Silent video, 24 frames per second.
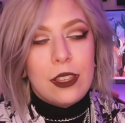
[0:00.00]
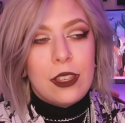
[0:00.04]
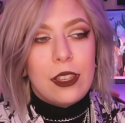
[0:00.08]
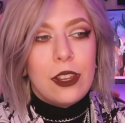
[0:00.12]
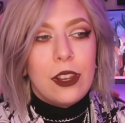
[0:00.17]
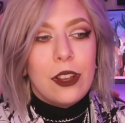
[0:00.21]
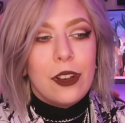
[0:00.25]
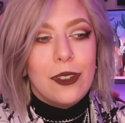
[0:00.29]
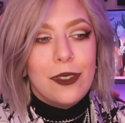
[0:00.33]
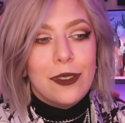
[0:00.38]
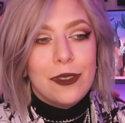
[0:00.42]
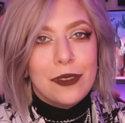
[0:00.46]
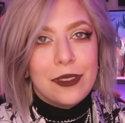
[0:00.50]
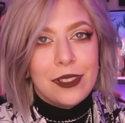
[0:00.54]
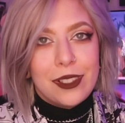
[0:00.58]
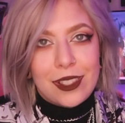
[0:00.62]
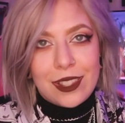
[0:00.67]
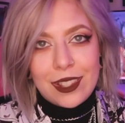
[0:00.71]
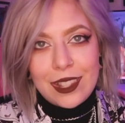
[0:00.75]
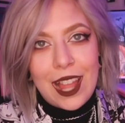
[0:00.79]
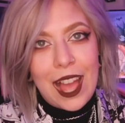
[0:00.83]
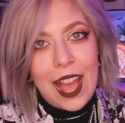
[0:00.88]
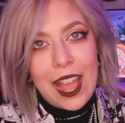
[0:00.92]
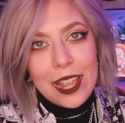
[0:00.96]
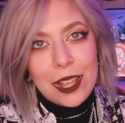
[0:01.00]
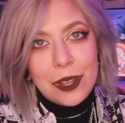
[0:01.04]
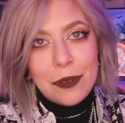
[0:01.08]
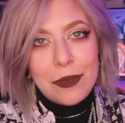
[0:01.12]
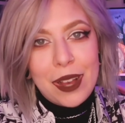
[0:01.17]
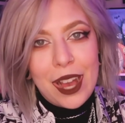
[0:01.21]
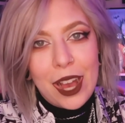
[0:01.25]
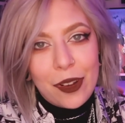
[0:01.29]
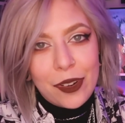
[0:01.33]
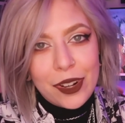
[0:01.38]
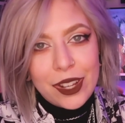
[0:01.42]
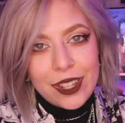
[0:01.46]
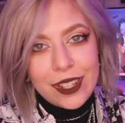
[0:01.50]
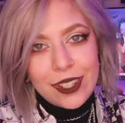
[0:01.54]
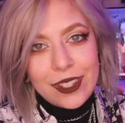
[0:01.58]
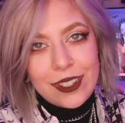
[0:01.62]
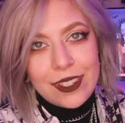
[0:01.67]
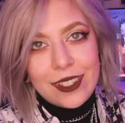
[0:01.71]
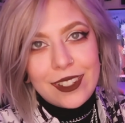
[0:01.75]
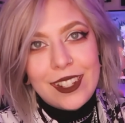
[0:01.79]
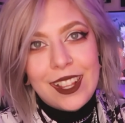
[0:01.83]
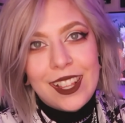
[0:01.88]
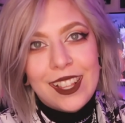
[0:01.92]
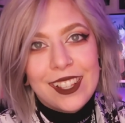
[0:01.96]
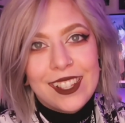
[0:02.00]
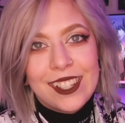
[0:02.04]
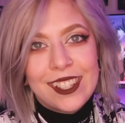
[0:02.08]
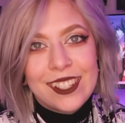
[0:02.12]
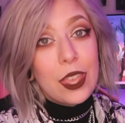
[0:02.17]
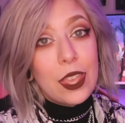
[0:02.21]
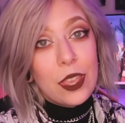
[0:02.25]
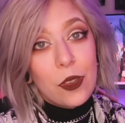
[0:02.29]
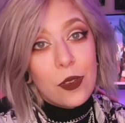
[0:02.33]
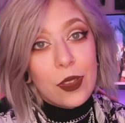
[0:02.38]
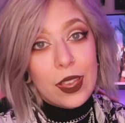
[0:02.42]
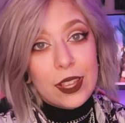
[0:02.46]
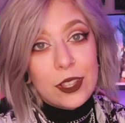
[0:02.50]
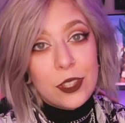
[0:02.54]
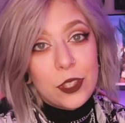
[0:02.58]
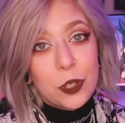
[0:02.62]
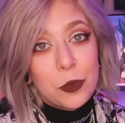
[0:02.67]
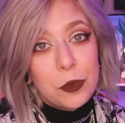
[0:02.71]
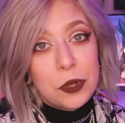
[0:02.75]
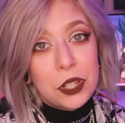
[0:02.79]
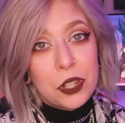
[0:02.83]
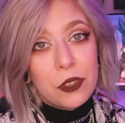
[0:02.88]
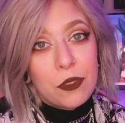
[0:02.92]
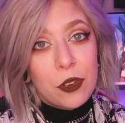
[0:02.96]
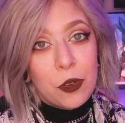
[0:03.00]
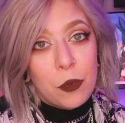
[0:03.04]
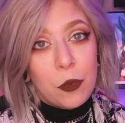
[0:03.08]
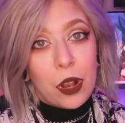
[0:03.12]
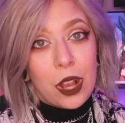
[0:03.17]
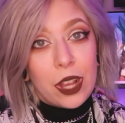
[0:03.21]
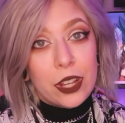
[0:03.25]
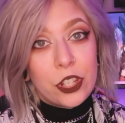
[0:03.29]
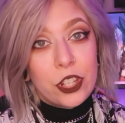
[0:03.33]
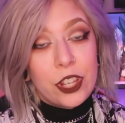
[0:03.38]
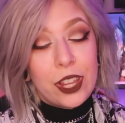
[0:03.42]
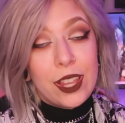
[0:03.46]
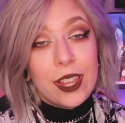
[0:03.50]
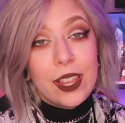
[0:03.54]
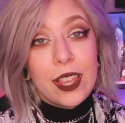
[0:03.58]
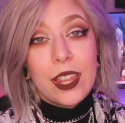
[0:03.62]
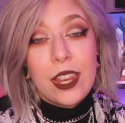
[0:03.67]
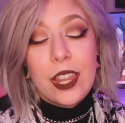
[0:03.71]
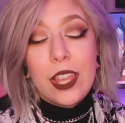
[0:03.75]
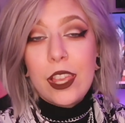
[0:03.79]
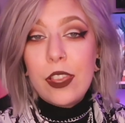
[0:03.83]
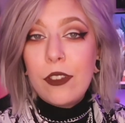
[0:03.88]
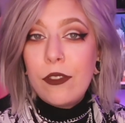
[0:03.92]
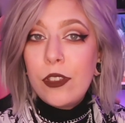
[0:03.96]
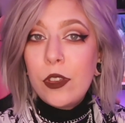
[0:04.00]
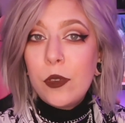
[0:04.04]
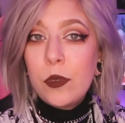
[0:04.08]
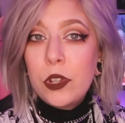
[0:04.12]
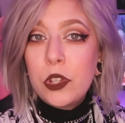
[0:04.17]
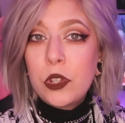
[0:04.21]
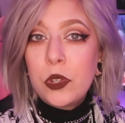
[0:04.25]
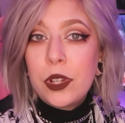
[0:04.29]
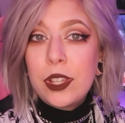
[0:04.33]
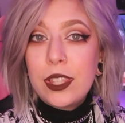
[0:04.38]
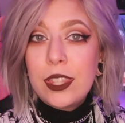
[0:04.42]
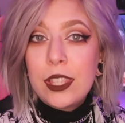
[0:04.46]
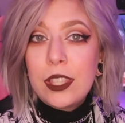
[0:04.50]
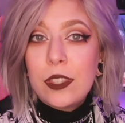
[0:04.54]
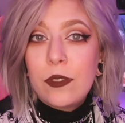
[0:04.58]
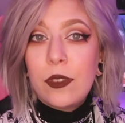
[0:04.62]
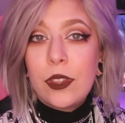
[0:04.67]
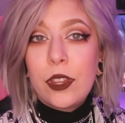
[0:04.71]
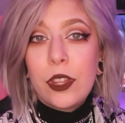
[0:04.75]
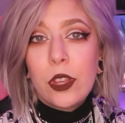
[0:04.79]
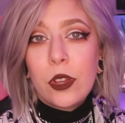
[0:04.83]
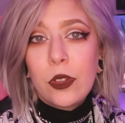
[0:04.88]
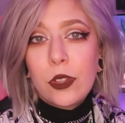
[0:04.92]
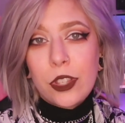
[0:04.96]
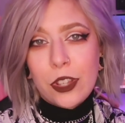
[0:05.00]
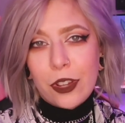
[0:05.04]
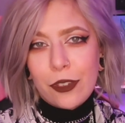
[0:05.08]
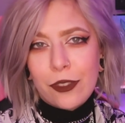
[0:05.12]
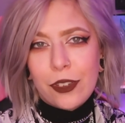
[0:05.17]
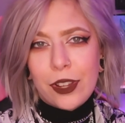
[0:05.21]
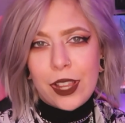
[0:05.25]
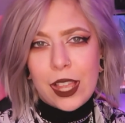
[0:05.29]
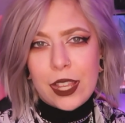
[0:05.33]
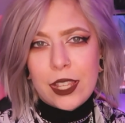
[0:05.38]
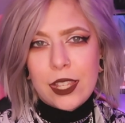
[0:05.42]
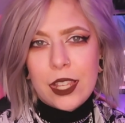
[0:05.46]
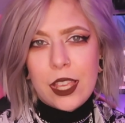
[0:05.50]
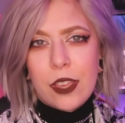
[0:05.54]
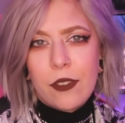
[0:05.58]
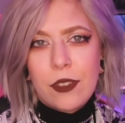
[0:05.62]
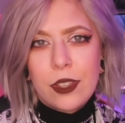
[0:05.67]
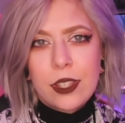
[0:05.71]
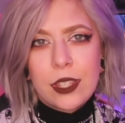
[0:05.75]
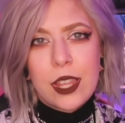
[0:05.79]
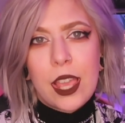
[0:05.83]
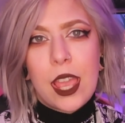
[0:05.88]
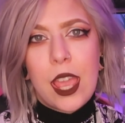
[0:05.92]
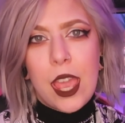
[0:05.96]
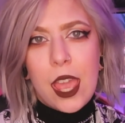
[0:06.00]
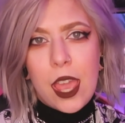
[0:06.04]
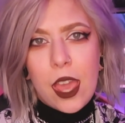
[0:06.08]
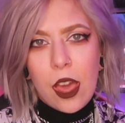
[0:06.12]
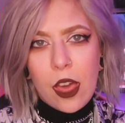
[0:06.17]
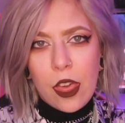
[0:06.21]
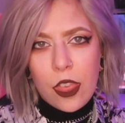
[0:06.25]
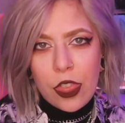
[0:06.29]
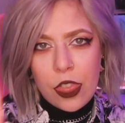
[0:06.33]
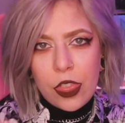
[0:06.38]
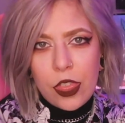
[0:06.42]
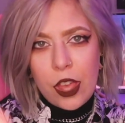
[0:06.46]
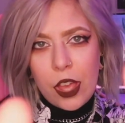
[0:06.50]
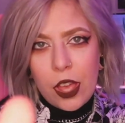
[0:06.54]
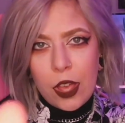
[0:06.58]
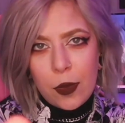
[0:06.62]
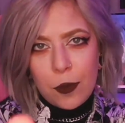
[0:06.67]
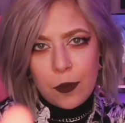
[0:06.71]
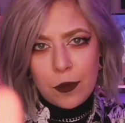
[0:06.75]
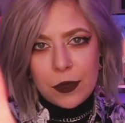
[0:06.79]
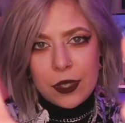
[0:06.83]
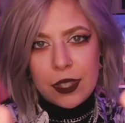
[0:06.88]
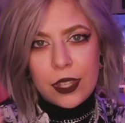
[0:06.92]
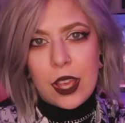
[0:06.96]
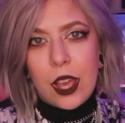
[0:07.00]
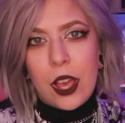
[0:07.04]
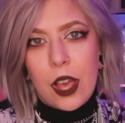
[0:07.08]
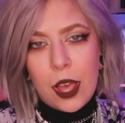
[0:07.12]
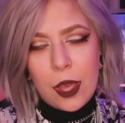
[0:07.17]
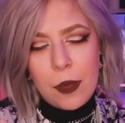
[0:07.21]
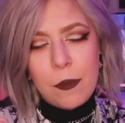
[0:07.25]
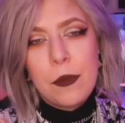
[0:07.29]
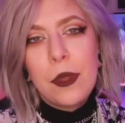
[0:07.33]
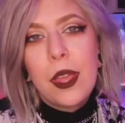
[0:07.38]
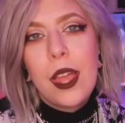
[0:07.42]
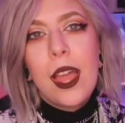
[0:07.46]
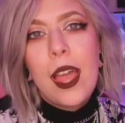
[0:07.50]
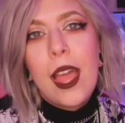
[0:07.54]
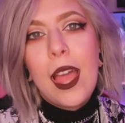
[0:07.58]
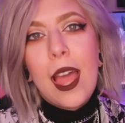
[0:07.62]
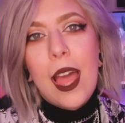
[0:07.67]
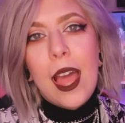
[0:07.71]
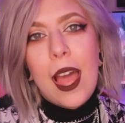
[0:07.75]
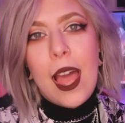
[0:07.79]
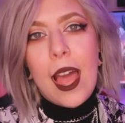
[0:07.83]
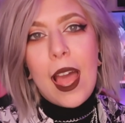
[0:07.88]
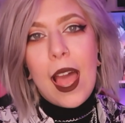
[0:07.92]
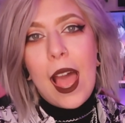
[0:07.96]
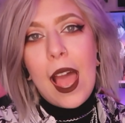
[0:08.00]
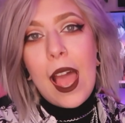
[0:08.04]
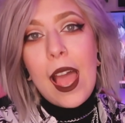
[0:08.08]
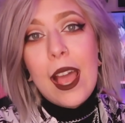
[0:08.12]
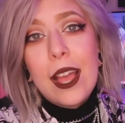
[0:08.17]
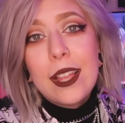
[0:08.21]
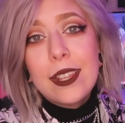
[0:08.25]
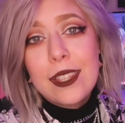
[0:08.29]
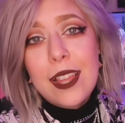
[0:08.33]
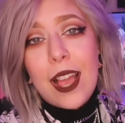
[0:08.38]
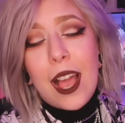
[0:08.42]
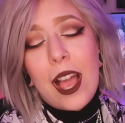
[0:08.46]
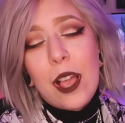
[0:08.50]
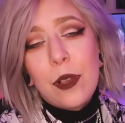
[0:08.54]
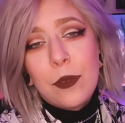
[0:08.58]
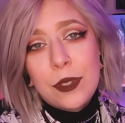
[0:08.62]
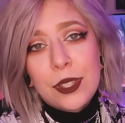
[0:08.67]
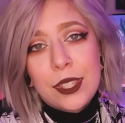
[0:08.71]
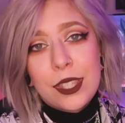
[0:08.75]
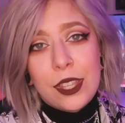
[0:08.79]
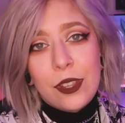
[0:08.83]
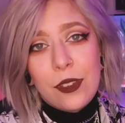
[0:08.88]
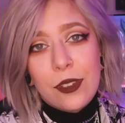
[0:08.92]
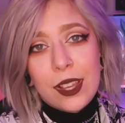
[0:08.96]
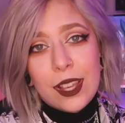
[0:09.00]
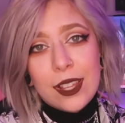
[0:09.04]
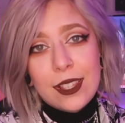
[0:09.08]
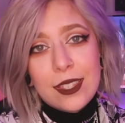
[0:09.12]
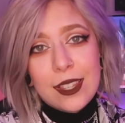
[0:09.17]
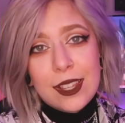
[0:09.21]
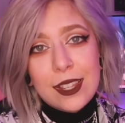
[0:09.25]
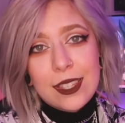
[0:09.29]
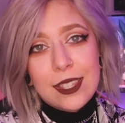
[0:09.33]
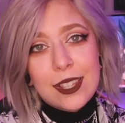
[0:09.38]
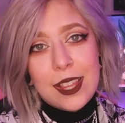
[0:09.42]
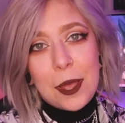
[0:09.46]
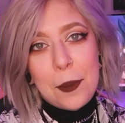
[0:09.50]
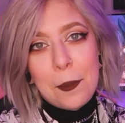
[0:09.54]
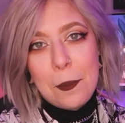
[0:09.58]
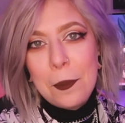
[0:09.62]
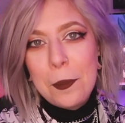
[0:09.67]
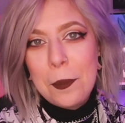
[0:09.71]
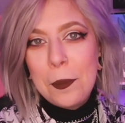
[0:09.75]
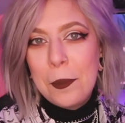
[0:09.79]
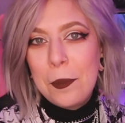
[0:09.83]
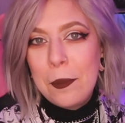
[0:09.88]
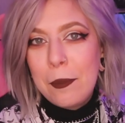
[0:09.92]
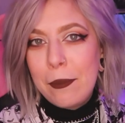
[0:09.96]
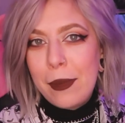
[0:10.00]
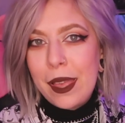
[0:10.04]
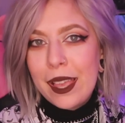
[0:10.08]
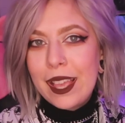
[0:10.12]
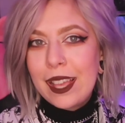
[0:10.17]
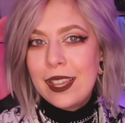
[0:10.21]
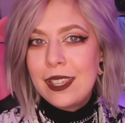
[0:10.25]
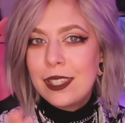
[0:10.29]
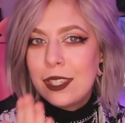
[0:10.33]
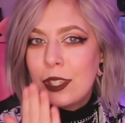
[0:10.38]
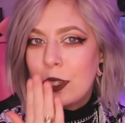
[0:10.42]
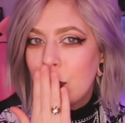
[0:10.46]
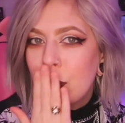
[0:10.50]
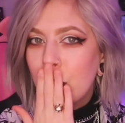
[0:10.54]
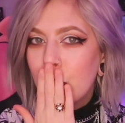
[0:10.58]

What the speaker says: you know, lie about it. Thank you guys so much for watching, and if you enjoyed this video, don't forget to give it a thumbs up, and I will see you guys next time. Bye guys.